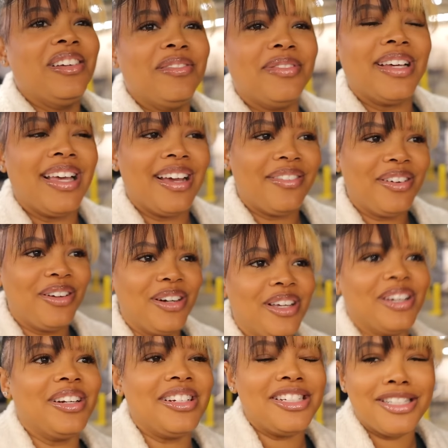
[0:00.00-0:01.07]
But yeah, we're gonna
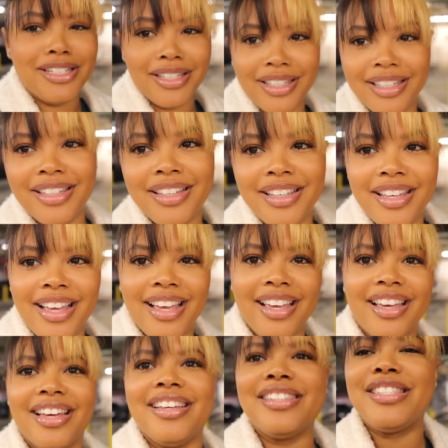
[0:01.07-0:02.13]
go to Jinya and
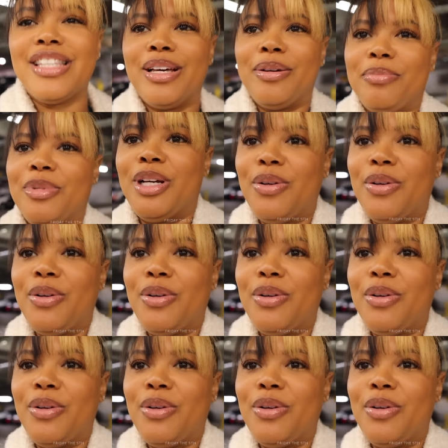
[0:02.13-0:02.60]
get some